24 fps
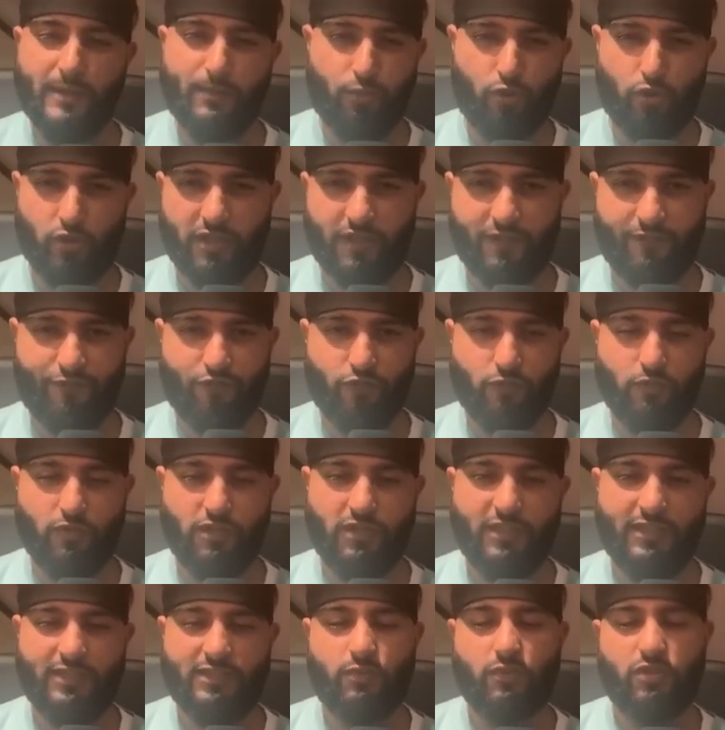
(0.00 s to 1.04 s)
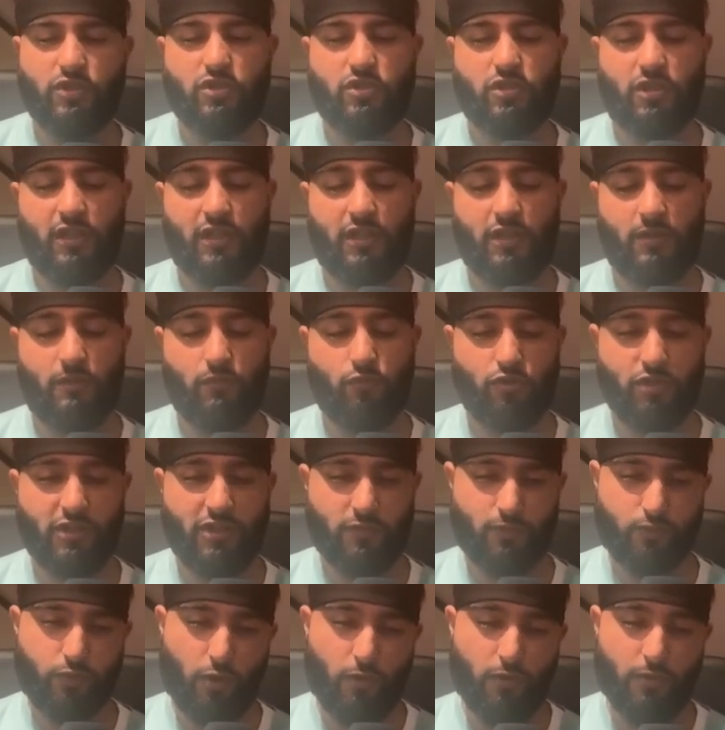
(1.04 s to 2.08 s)
ball in for Muniz, which
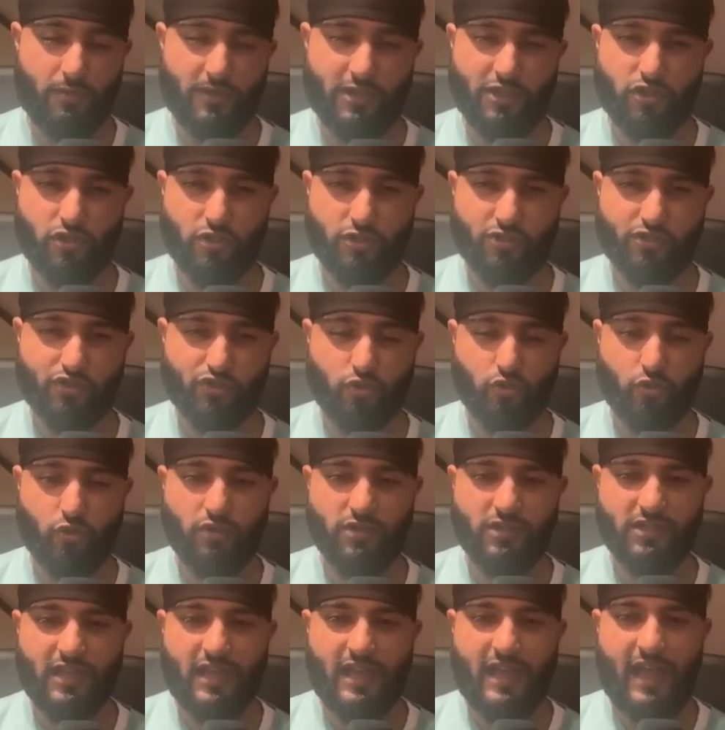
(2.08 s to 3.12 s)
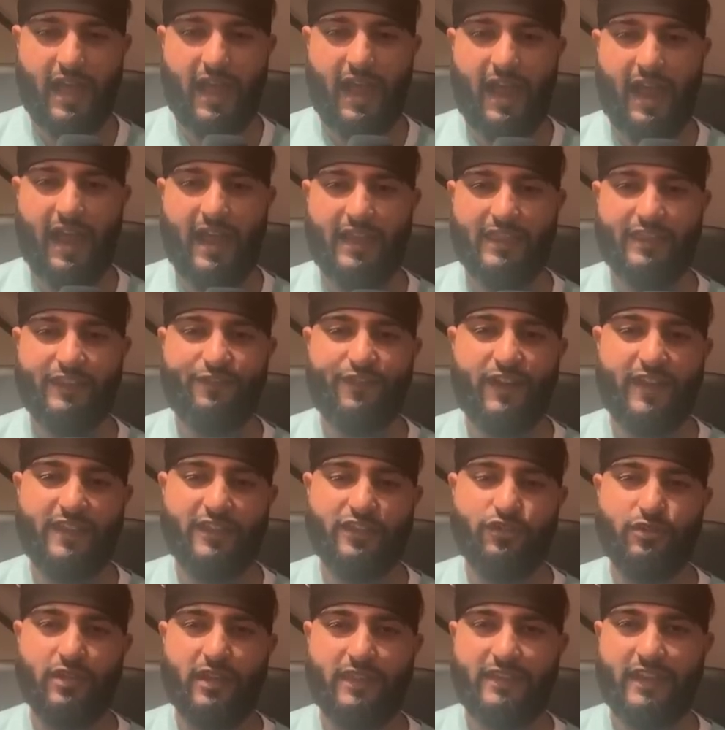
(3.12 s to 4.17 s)
Muniz probably should have scored. And the fact that
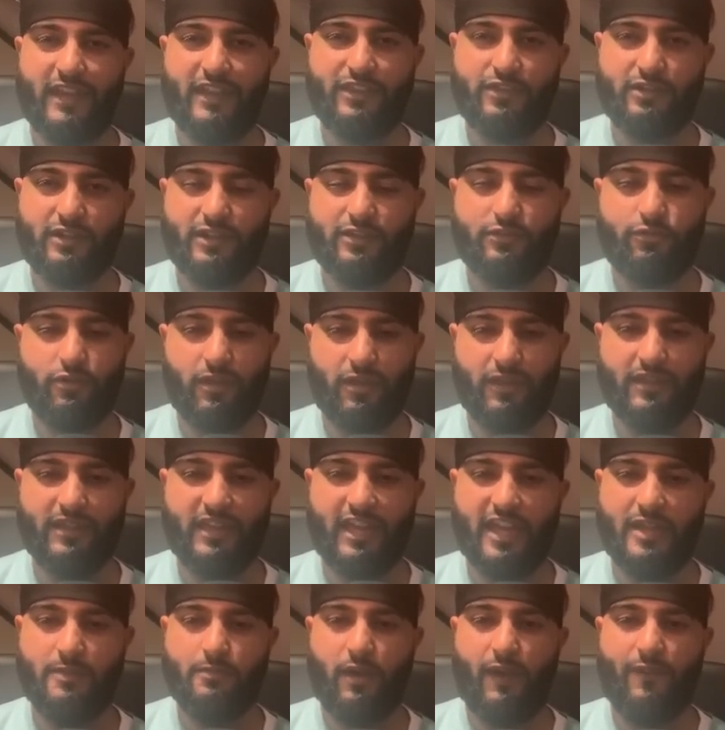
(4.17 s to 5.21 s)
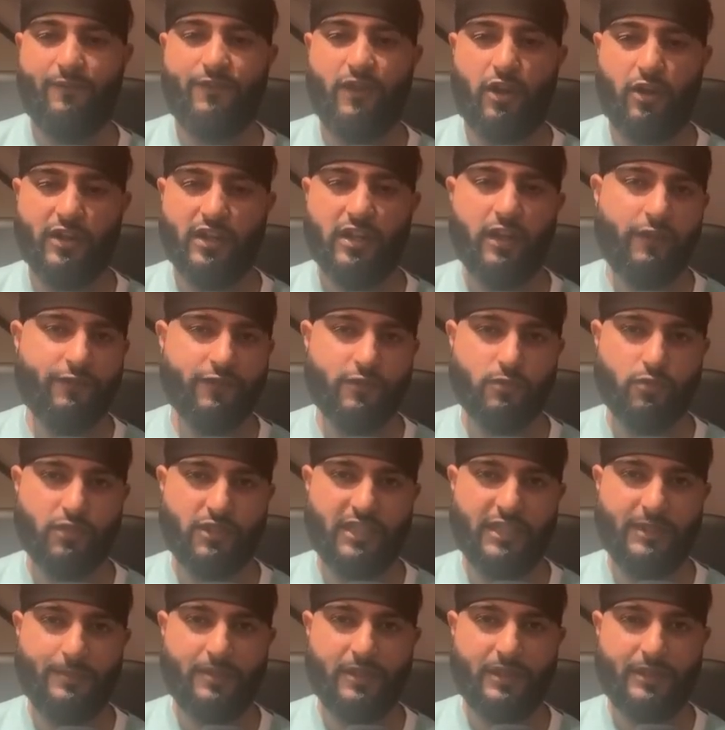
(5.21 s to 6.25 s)
you get that threat throughout the game, I'm very comfortable
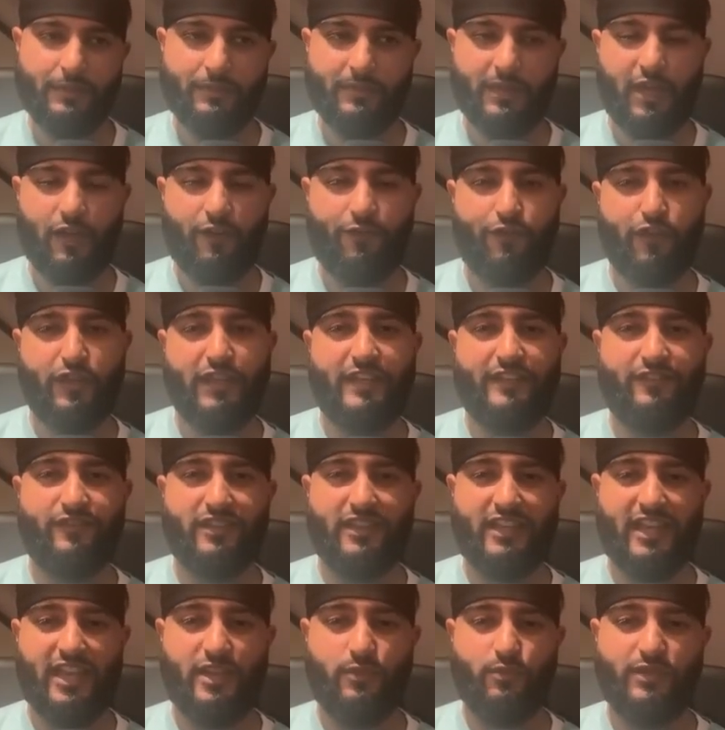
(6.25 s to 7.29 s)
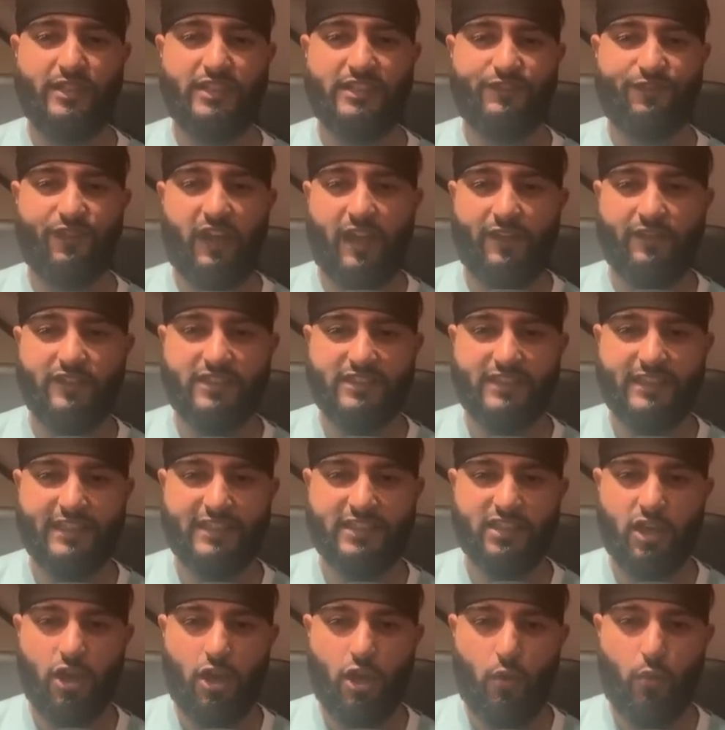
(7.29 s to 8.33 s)
keeping him now for even game weeks 5 and
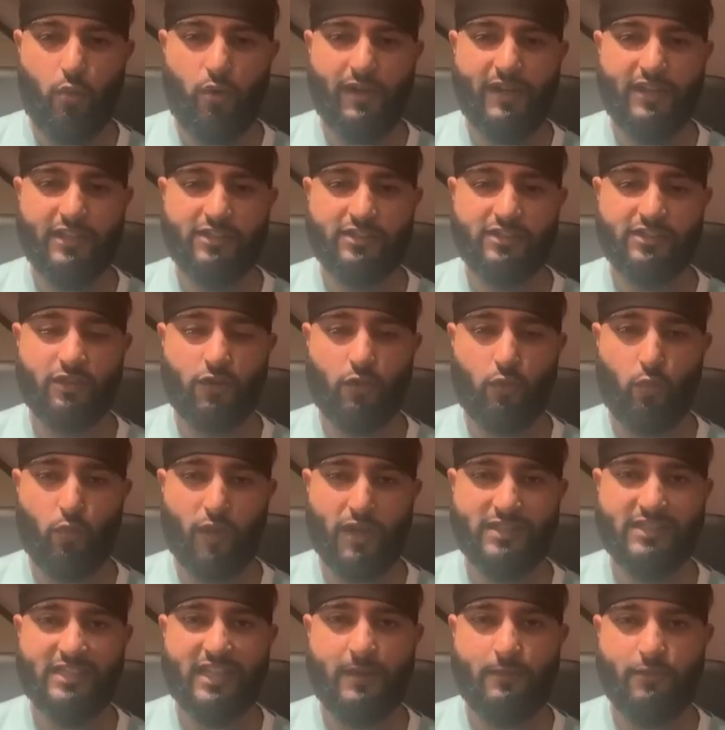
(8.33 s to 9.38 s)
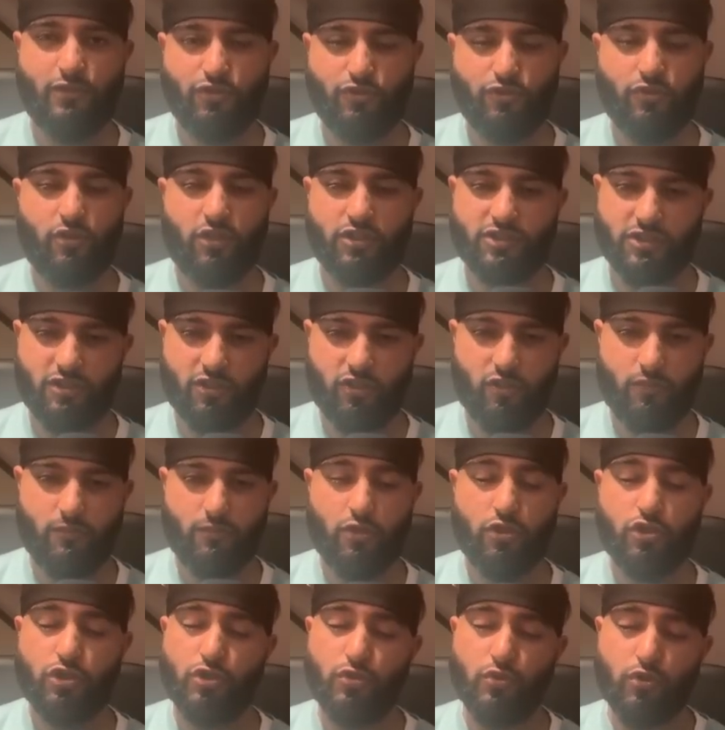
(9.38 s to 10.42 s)
6, where he has West Ham and Newcastle at home.
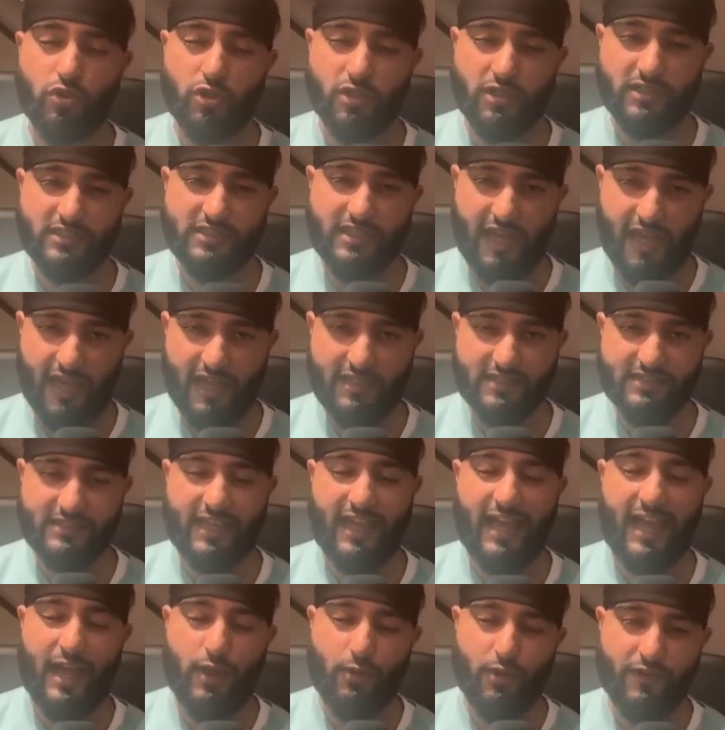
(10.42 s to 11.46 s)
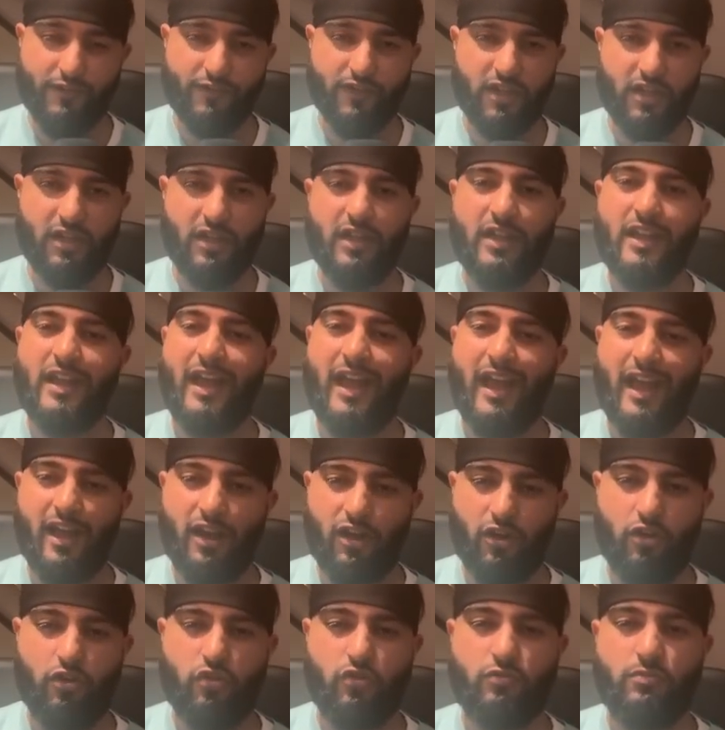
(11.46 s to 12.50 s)
Two good attacks. However, at
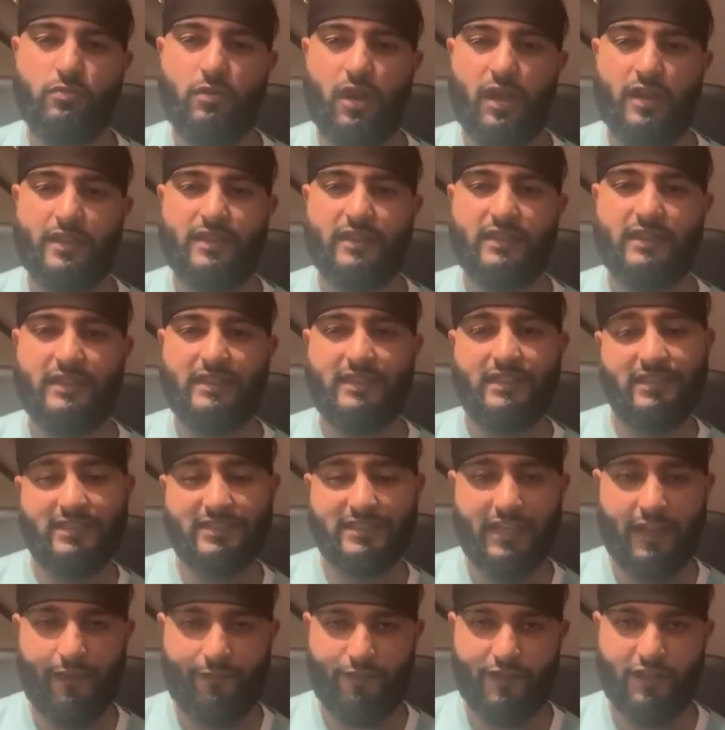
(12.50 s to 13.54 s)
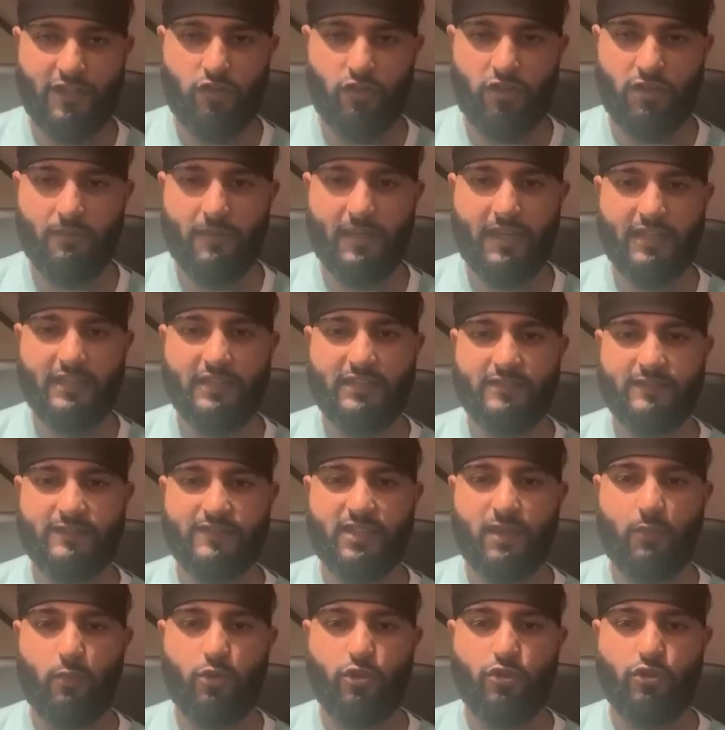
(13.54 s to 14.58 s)
home, I think he's definitely got the makings of
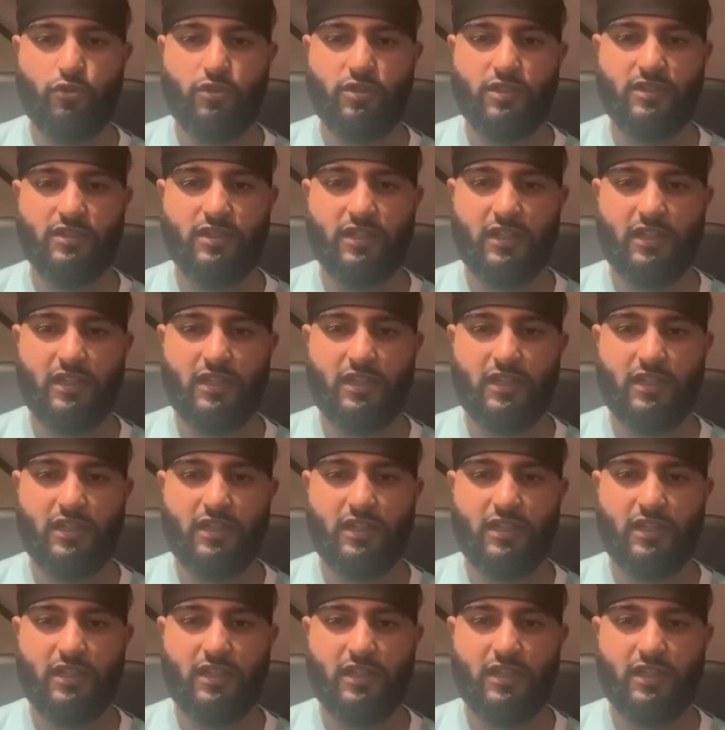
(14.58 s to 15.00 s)
someone who could